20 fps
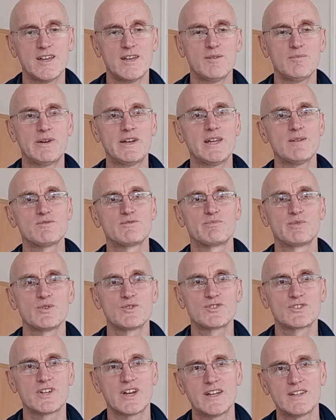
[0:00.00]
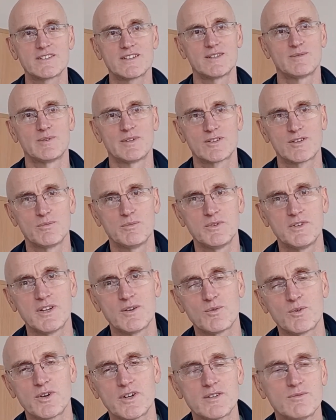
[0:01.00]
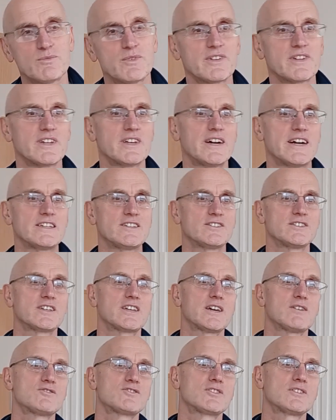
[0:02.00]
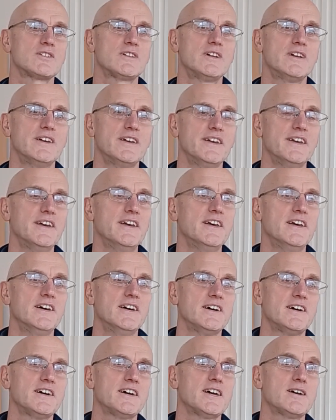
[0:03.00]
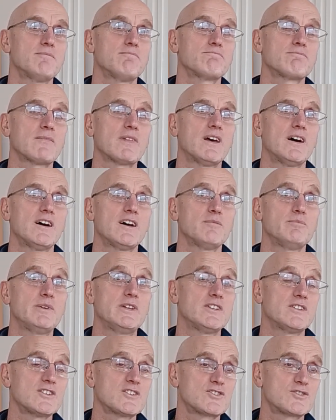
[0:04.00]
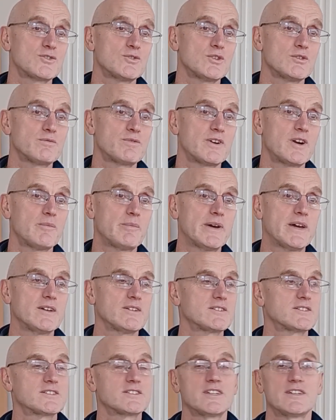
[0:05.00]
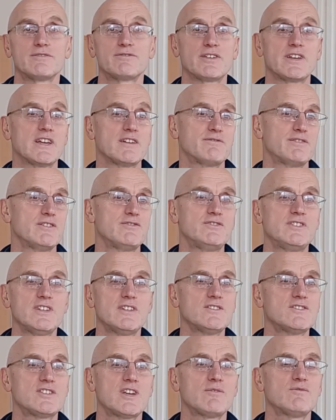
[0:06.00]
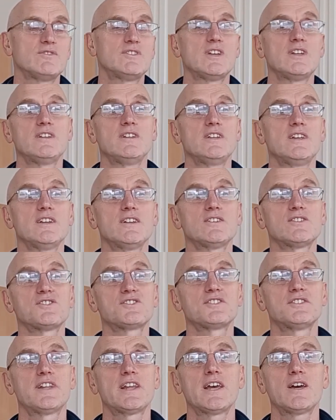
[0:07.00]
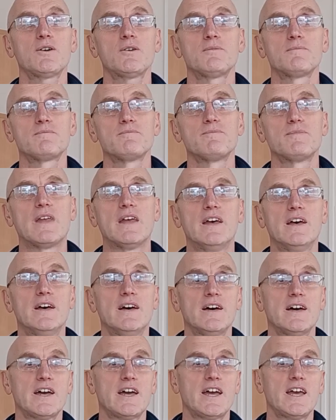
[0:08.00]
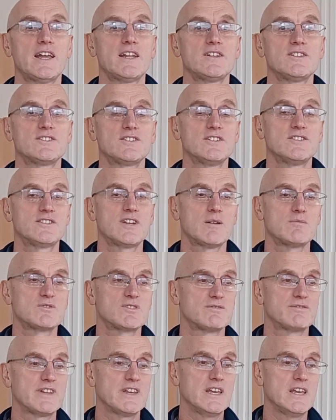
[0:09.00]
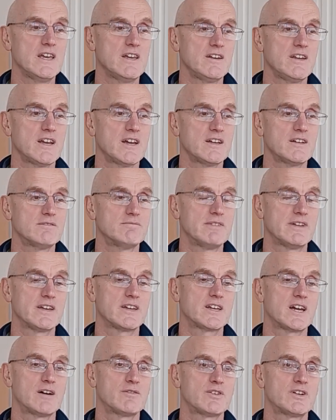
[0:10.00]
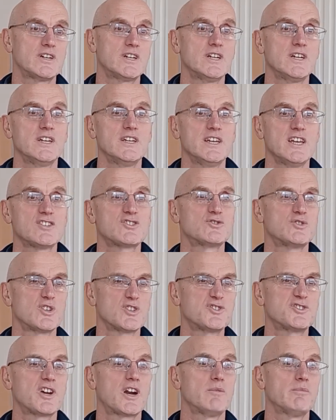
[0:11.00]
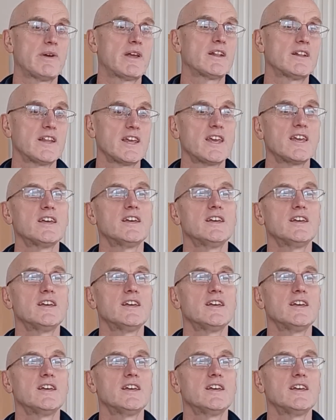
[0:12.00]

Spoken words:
My name is Bruce Grant. I'm a Community Warden with the Highland Council. I've been in this role for about, 15-17 years now. And in terms of the area that I cover, it's Ross-shire mainly.